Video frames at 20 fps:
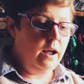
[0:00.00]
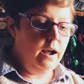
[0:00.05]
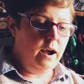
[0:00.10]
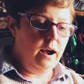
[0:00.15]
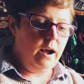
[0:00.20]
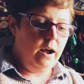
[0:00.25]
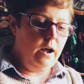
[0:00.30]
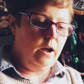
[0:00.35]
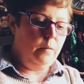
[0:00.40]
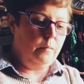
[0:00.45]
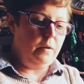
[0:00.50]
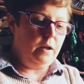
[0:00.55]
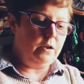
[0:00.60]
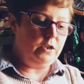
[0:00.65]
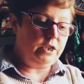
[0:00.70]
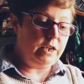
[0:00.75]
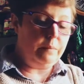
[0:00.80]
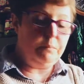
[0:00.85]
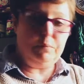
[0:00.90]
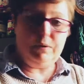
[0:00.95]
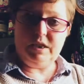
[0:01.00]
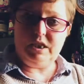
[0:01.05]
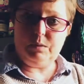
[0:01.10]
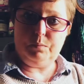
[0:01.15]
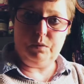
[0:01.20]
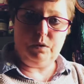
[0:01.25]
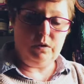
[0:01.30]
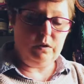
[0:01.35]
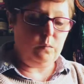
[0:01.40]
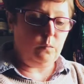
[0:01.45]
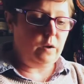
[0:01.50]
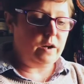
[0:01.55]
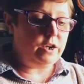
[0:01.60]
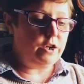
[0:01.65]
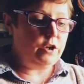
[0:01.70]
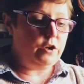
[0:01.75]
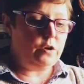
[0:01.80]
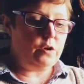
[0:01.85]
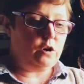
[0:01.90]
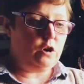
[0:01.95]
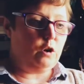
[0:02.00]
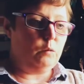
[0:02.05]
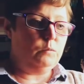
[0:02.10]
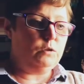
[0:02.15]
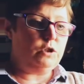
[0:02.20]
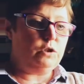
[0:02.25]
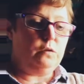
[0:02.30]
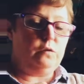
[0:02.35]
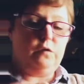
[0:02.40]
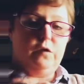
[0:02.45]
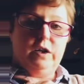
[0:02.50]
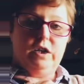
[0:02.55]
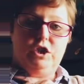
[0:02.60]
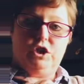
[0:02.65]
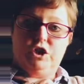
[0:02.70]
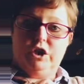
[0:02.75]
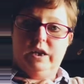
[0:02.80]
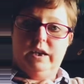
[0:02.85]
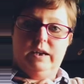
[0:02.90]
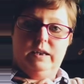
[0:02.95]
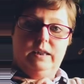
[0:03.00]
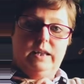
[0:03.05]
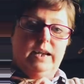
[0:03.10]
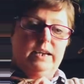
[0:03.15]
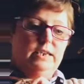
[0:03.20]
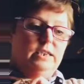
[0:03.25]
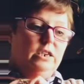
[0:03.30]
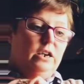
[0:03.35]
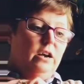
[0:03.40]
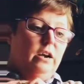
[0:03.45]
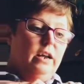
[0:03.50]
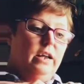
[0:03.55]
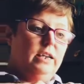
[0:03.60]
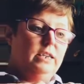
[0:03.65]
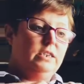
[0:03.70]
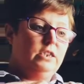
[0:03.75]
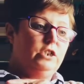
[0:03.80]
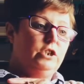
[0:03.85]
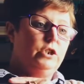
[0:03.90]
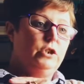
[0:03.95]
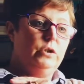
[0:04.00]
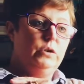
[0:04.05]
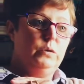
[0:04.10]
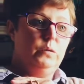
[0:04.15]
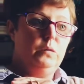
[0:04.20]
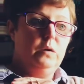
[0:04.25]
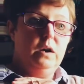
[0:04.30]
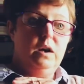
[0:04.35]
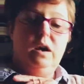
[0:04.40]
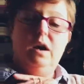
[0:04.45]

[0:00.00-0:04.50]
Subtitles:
And same principle when you come to finishing it later is to